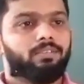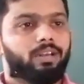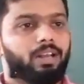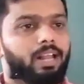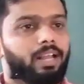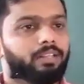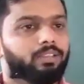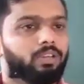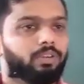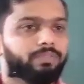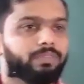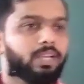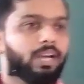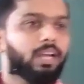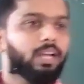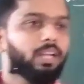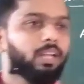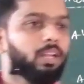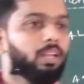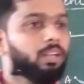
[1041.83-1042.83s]
Length of
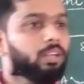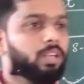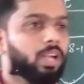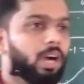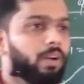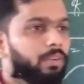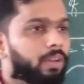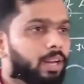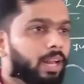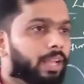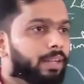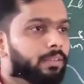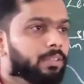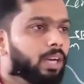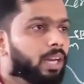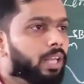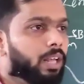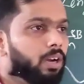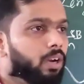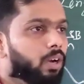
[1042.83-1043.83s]
the curved line.
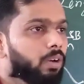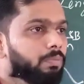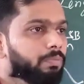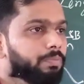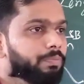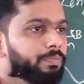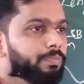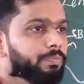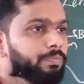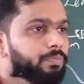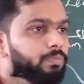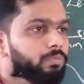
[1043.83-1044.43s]
Clear now?